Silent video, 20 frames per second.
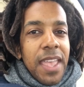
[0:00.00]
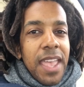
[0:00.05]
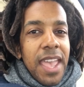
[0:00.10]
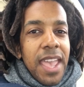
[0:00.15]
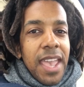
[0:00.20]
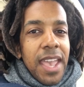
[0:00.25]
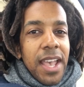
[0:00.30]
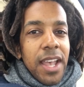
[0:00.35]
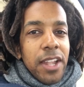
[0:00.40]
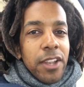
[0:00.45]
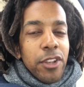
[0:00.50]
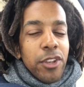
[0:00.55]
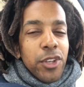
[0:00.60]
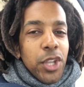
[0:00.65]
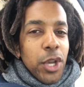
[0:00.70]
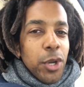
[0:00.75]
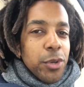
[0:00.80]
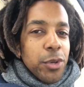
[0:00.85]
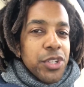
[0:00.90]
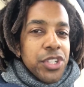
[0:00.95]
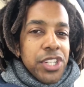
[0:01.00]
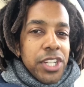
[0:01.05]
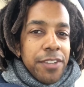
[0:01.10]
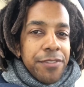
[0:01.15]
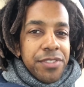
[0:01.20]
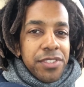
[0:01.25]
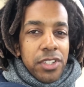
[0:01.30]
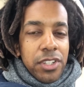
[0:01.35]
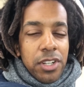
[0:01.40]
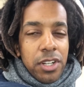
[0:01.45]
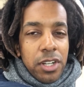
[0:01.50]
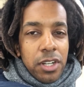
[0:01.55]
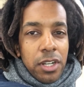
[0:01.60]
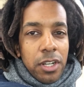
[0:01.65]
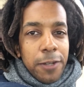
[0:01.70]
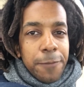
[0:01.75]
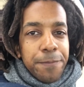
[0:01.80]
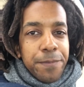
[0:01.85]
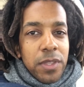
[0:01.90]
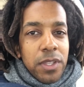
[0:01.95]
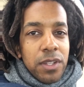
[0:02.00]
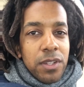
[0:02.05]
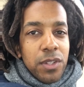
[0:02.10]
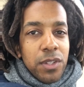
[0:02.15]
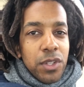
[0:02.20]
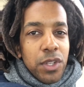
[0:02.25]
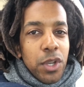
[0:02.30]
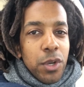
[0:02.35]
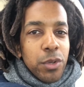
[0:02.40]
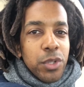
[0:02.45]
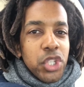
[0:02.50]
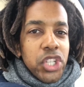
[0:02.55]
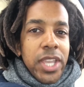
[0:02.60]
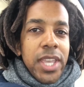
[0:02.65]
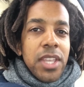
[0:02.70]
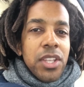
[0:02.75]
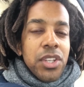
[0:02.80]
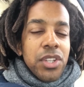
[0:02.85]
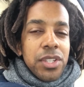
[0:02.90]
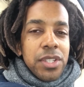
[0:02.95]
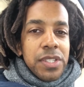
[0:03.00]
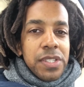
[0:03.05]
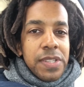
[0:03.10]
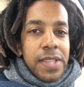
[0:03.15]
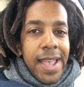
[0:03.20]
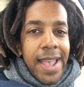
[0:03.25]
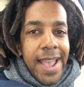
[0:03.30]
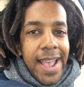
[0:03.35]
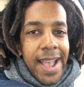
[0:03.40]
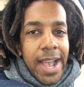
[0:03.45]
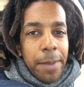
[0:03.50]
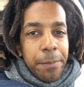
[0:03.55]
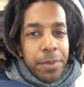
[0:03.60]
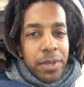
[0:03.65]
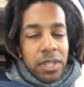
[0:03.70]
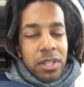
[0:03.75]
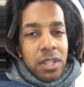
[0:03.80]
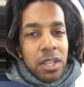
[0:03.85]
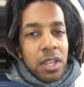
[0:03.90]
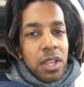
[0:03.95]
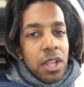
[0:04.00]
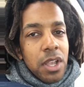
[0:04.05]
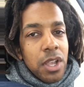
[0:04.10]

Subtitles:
And no shifts occur, no changes happen.